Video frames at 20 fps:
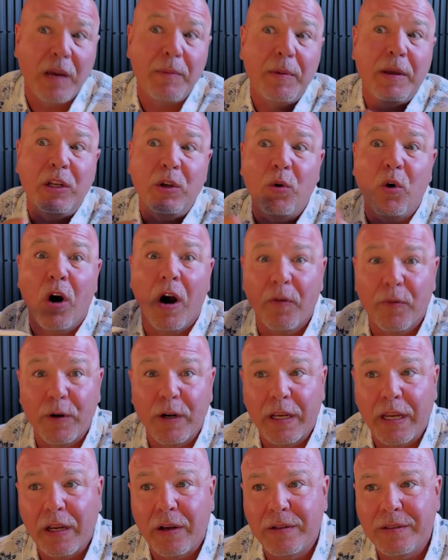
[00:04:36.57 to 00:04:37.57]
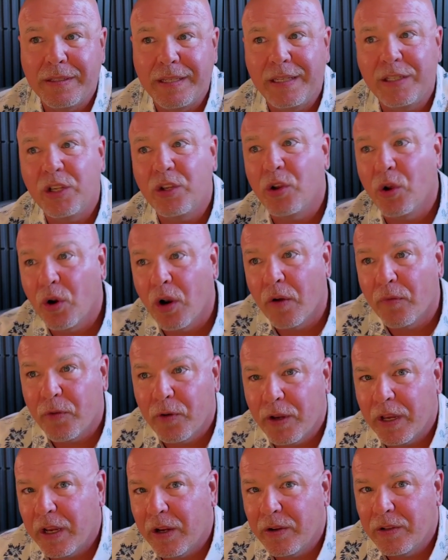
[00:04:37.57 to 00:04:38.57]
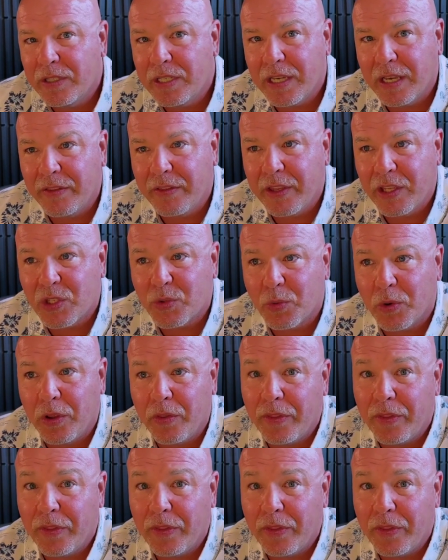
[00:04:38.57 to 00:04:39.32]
and you offered a guarantee and you don't offer a guarantee on this one,